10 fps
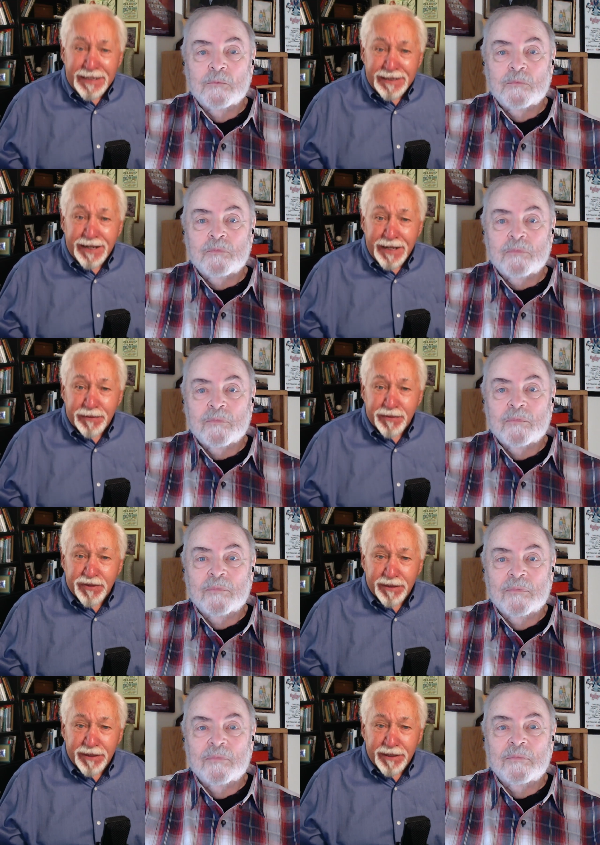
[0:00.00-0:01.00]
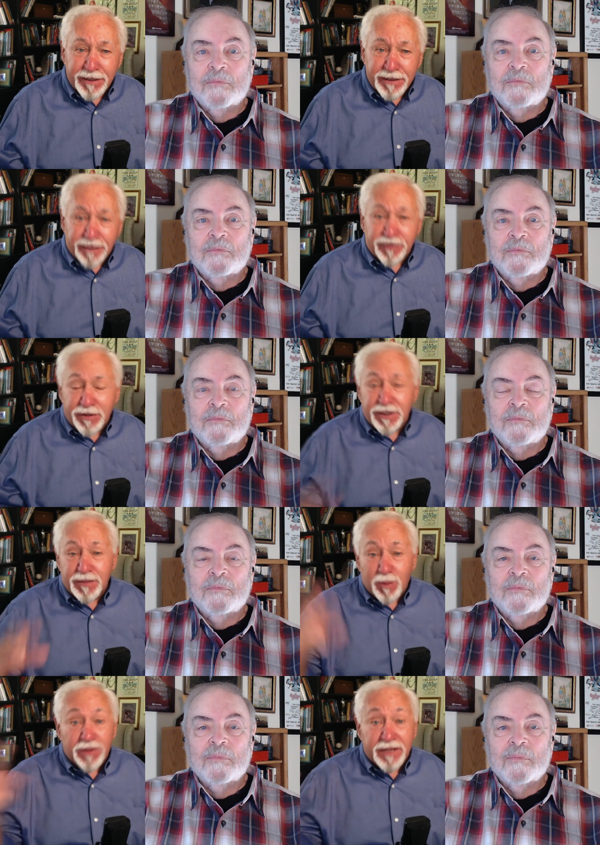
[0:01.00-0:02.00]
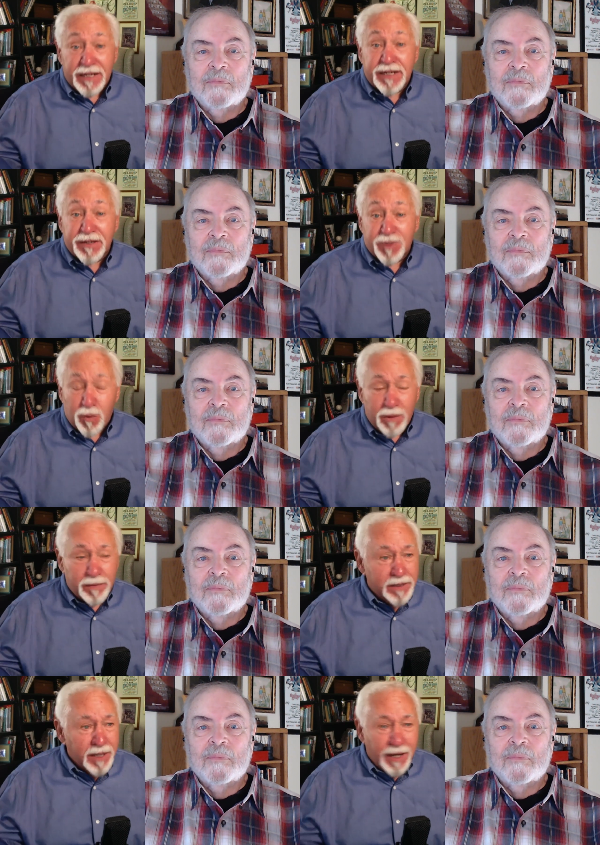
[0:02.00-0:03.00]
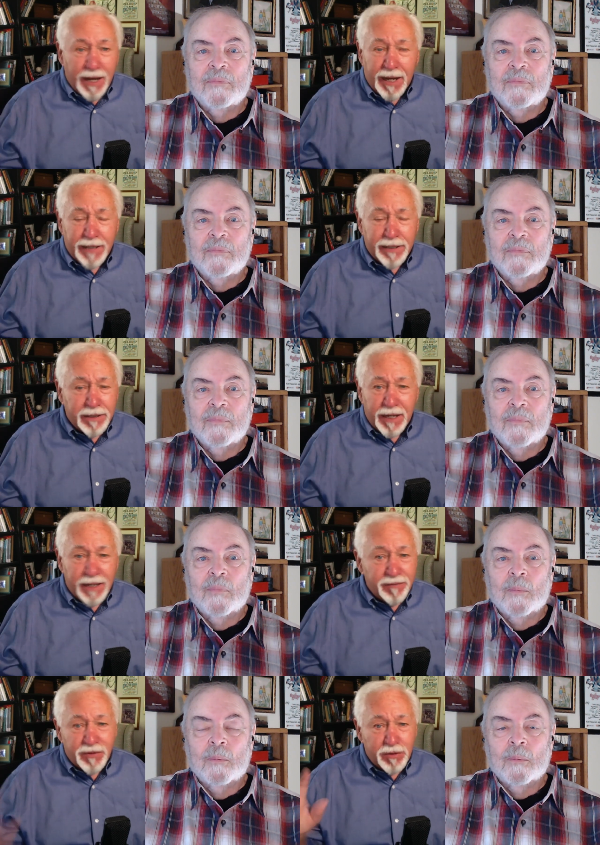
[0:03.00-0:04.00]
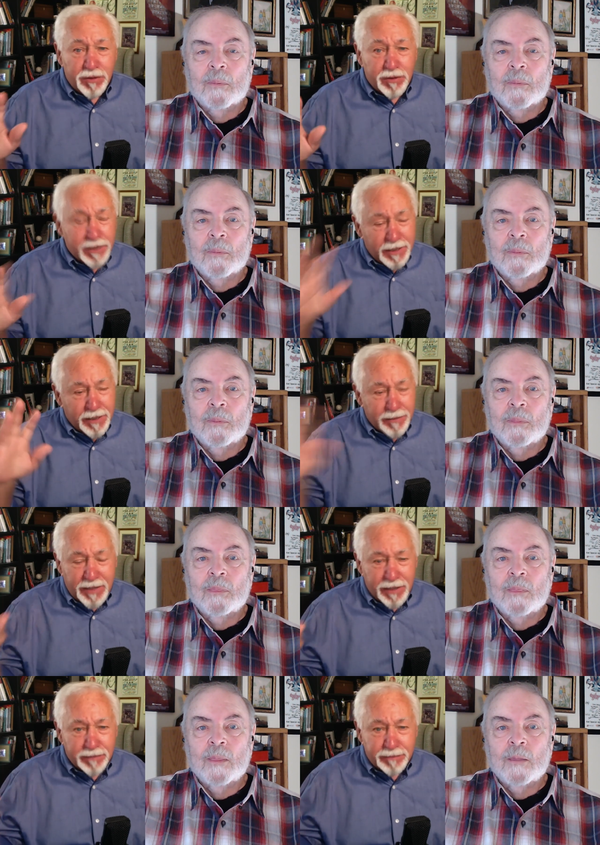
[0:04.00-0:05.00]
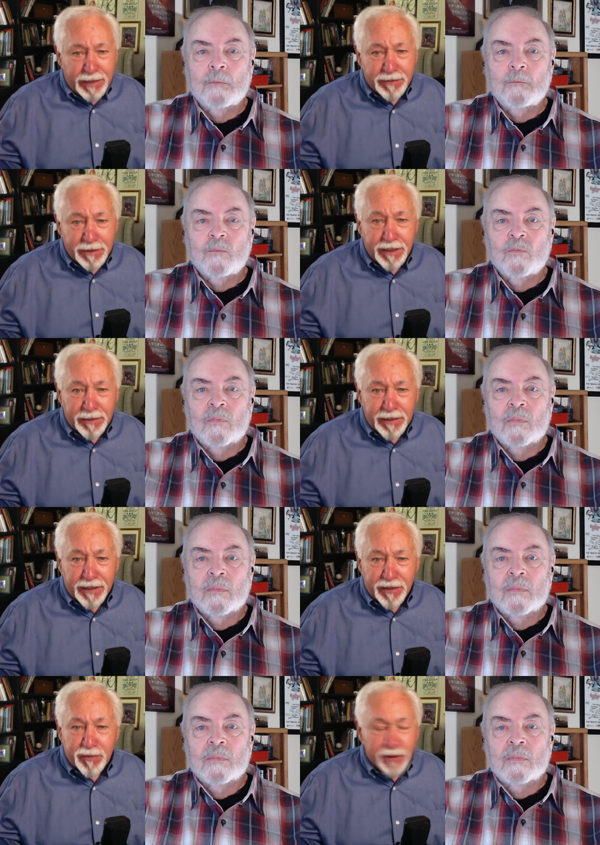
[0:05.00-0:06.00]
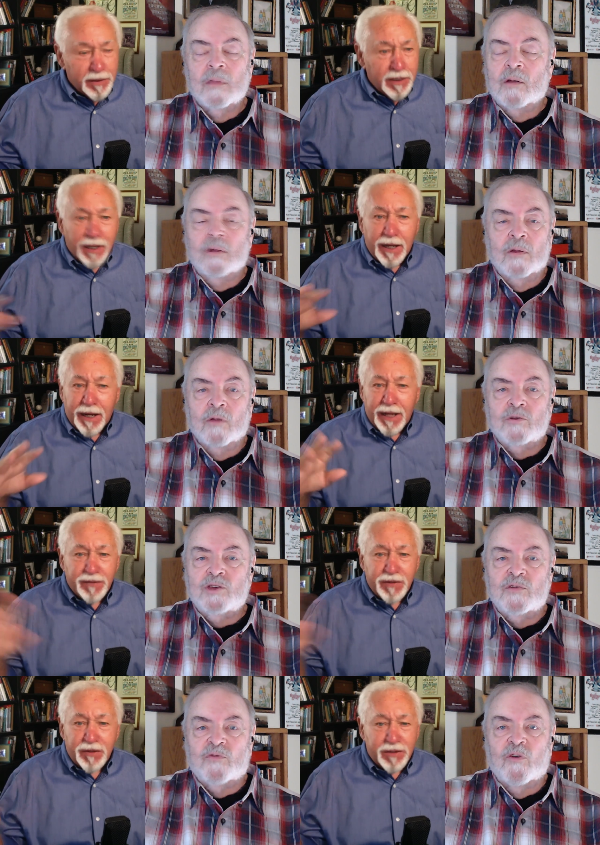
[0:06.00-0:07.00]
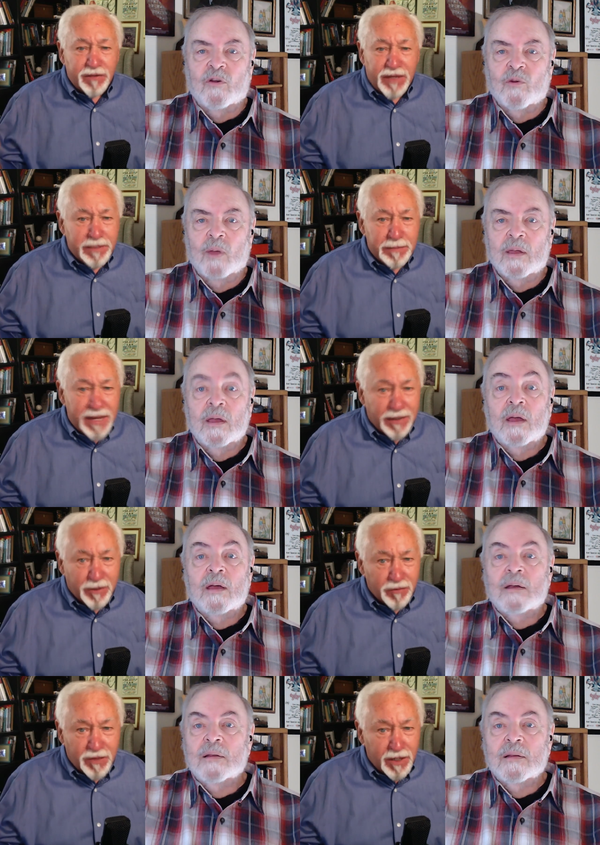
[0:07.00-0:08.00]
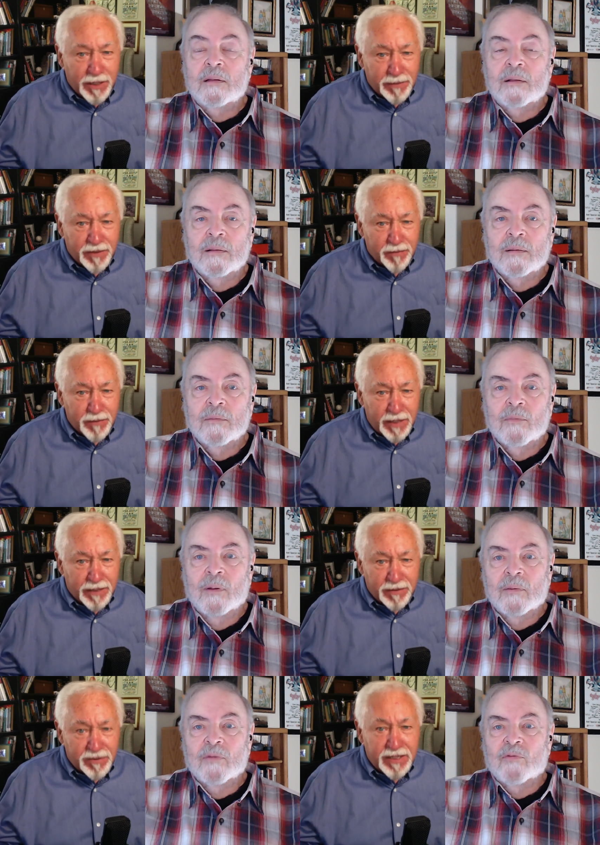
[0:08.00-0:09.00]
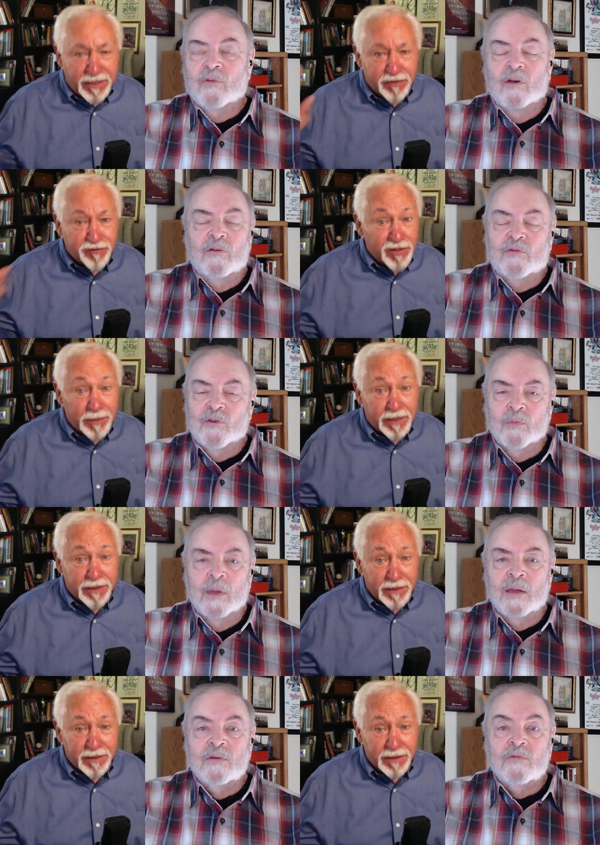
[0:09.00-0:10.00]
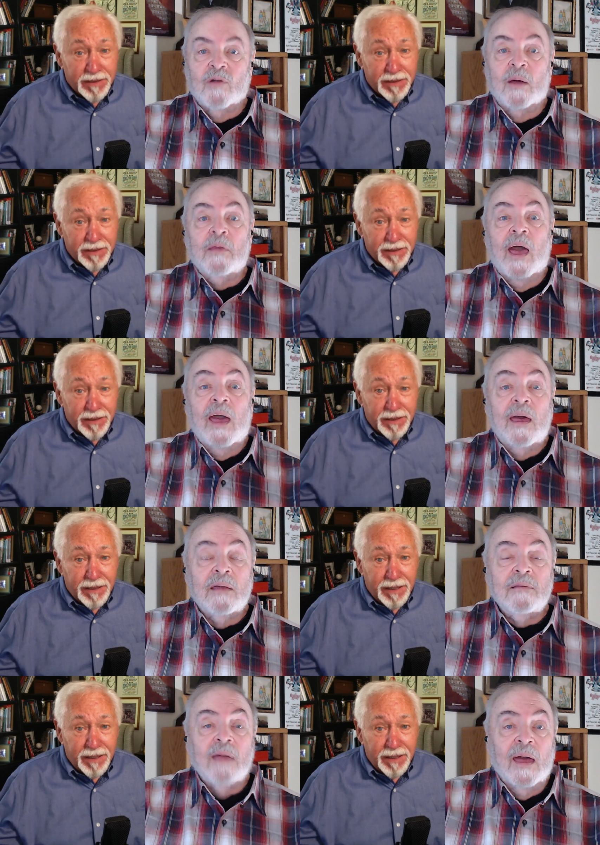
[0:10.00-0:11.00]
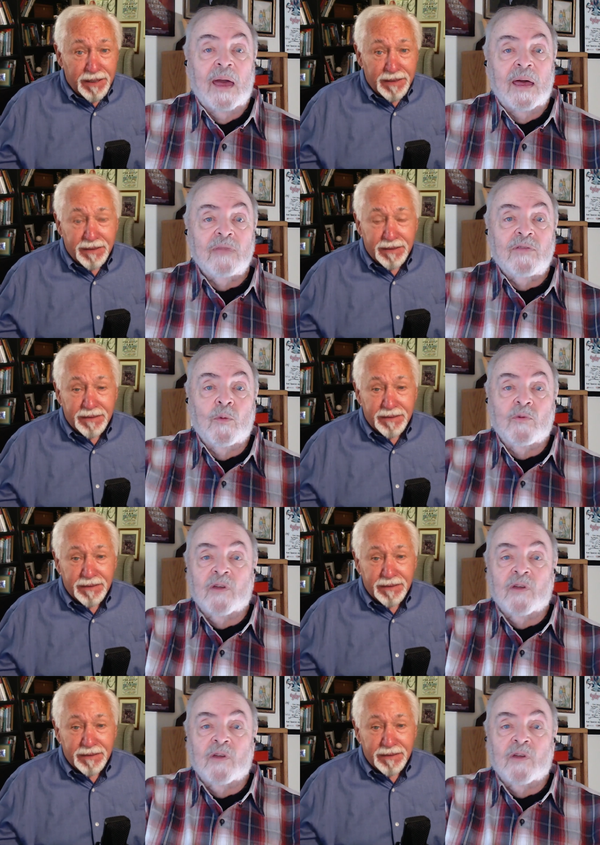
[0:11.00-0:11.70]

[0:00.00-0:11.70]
Speaker 1: 10 times. Now, certainly more than any other woman. I haven't heard, again, I'm not a mountain climbing
Speaker 2: expert. No, she's probably. I haven't heard of any men who've climbed it. And very few men who've climbed it. And there was a